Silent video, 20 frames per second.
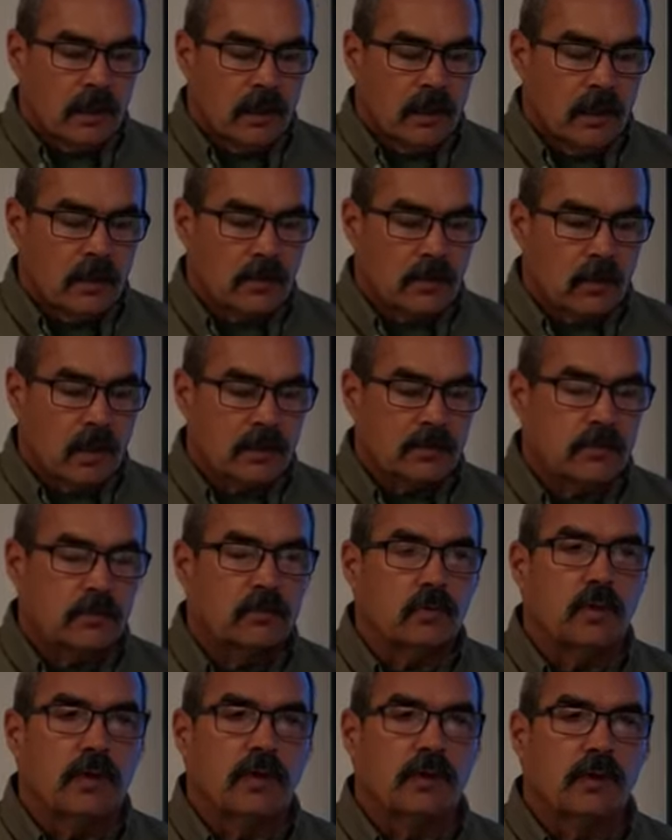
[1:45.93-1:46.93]
uh, cross
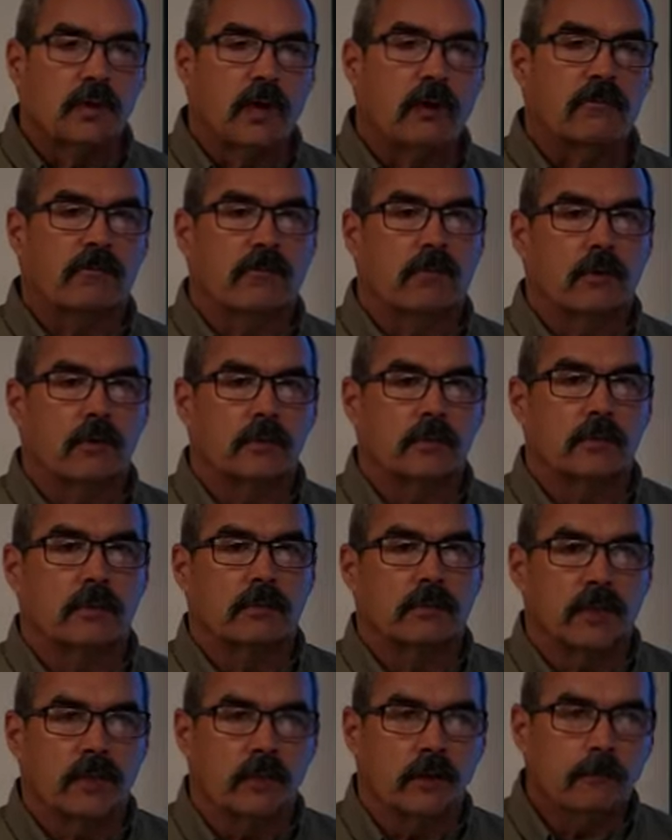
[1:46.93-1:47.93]
between law
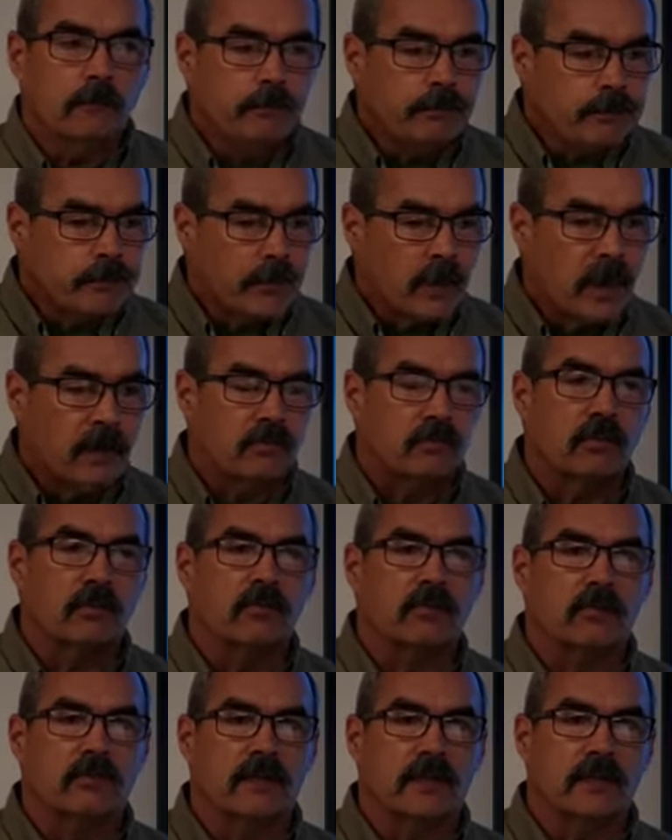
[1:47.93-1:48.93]
enforcement, mill, have some
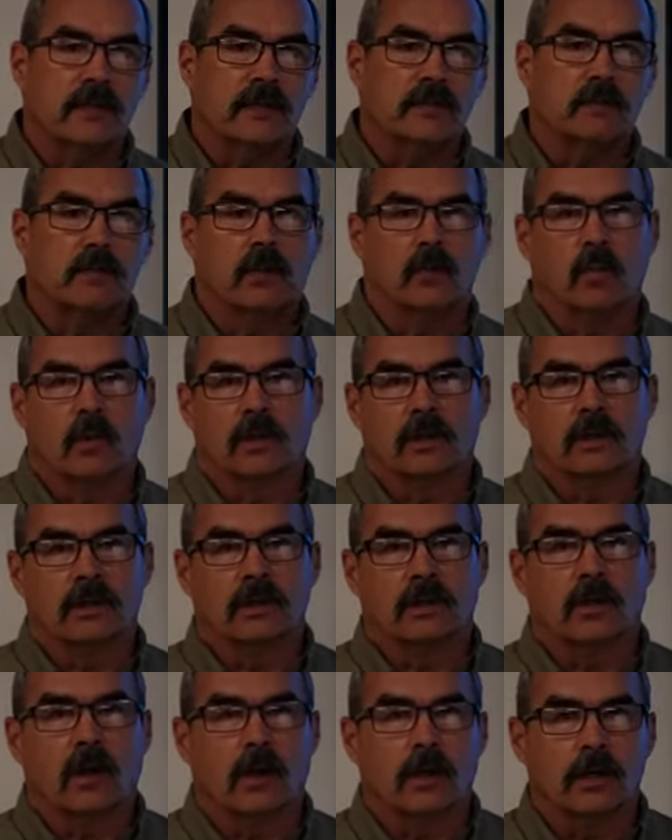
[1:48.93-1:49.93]
civilians have been working in
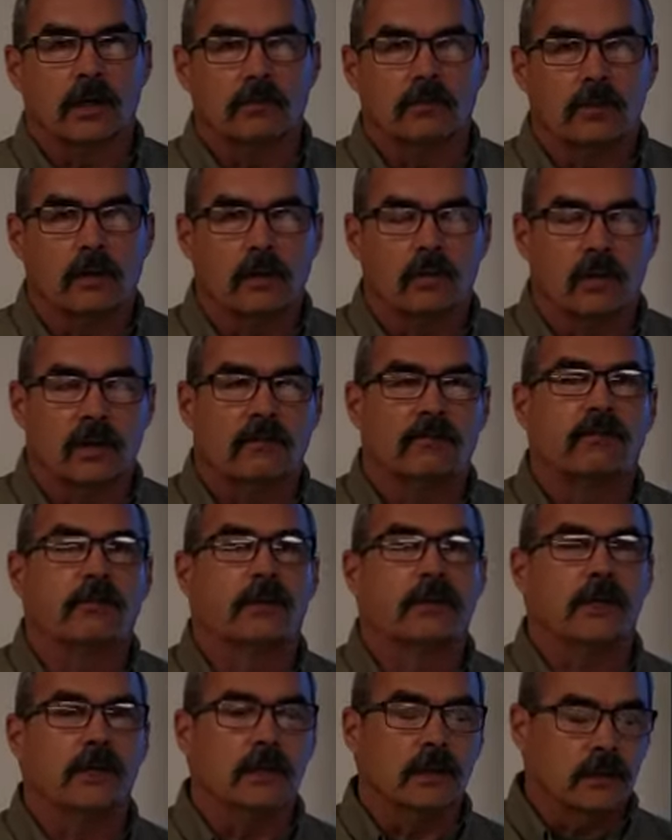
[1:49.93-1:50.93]
the Guardian program
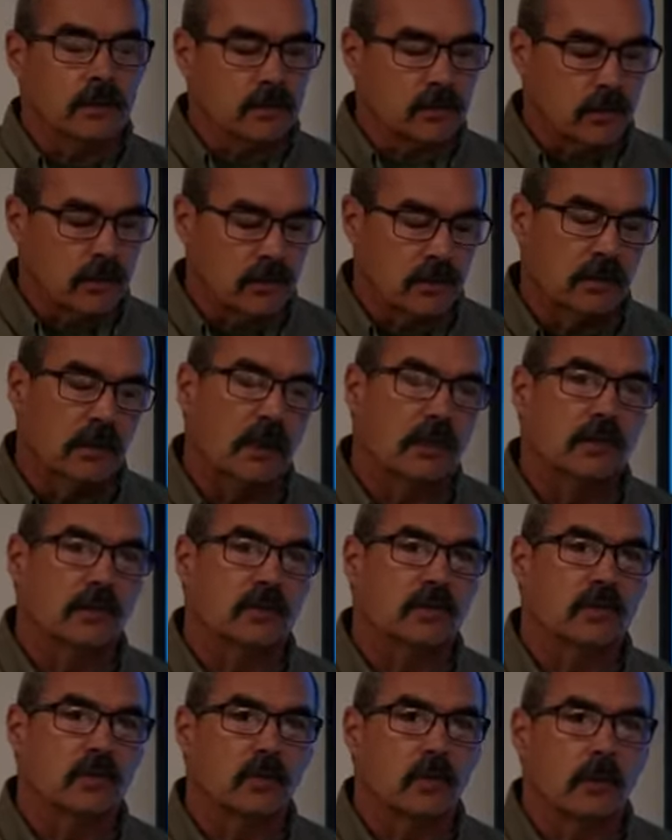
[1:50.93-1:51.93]
for years in their, in
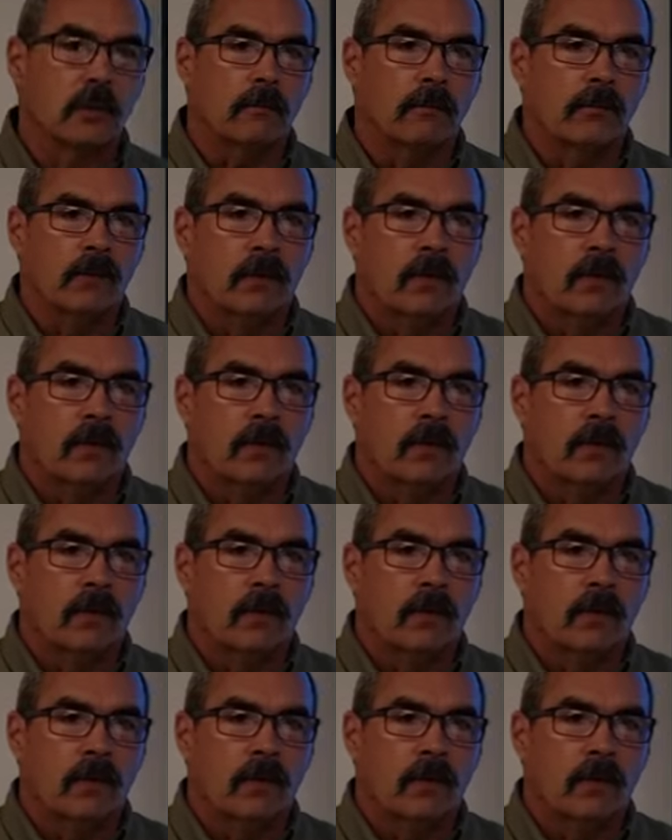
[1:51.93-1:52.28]
their school.